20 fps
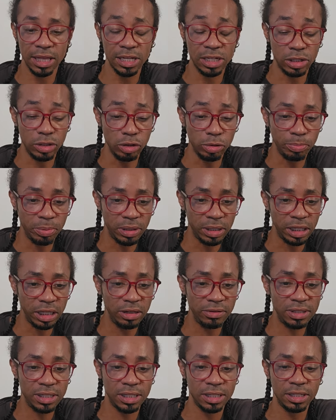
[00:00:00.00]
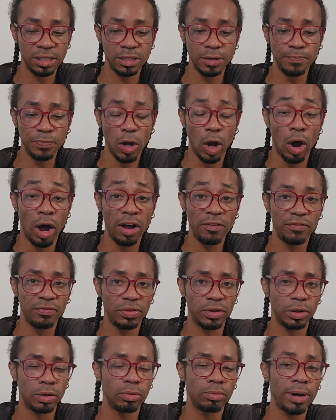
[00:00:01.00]
this new belief system
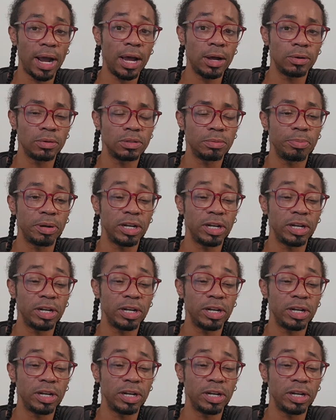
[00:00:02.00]
off the ground.